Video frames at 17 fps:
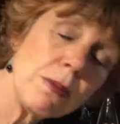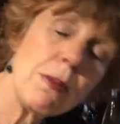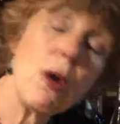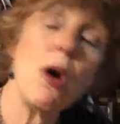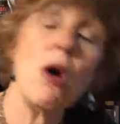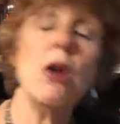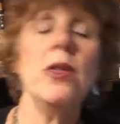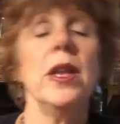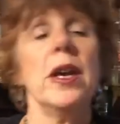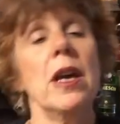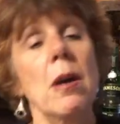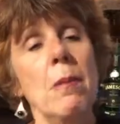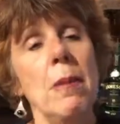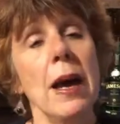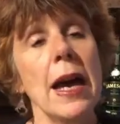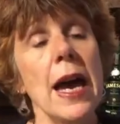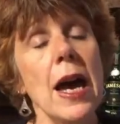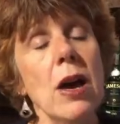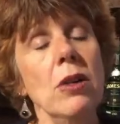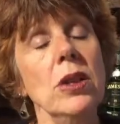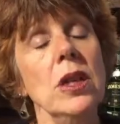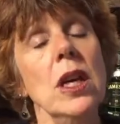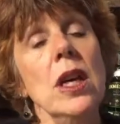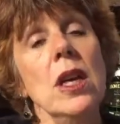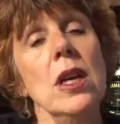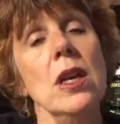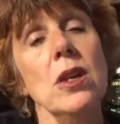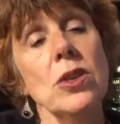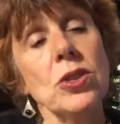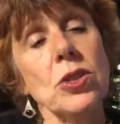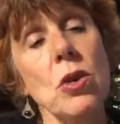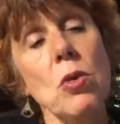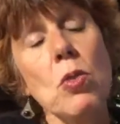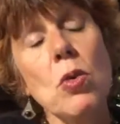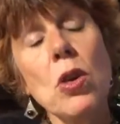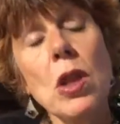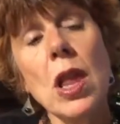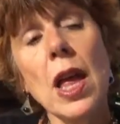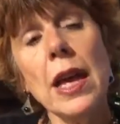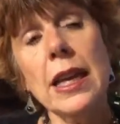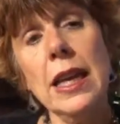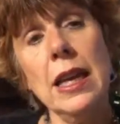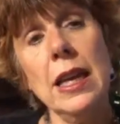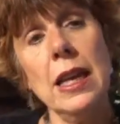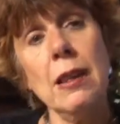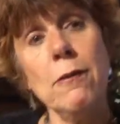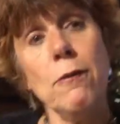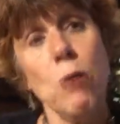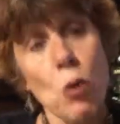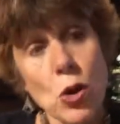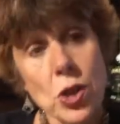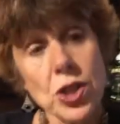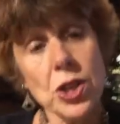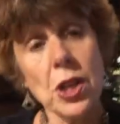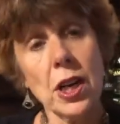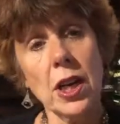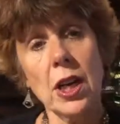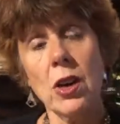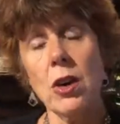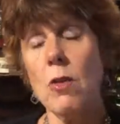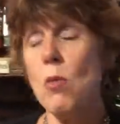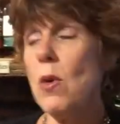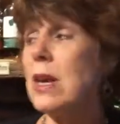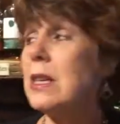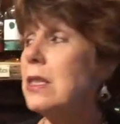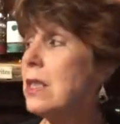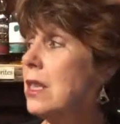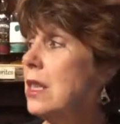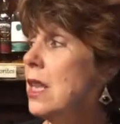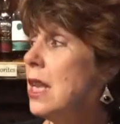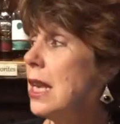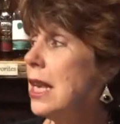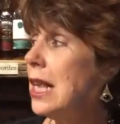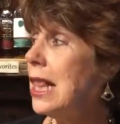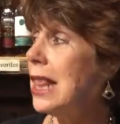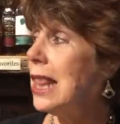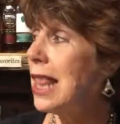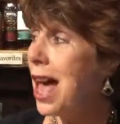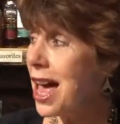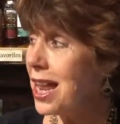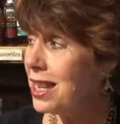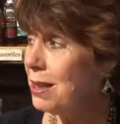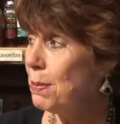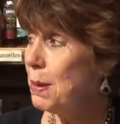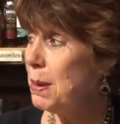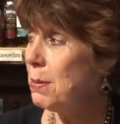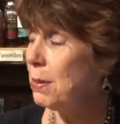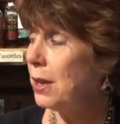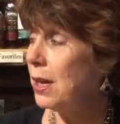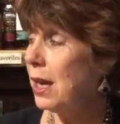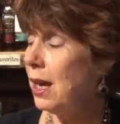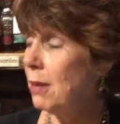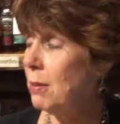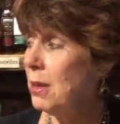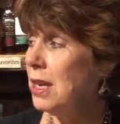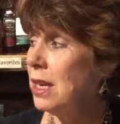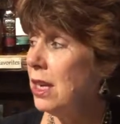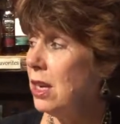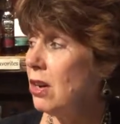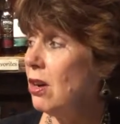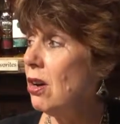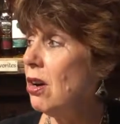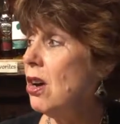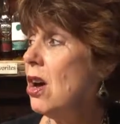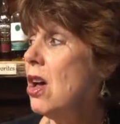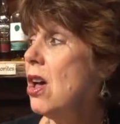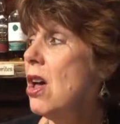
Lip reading: mall and they come back out. So we're lucky and fortunate here in Weston that a lot of the people that come in here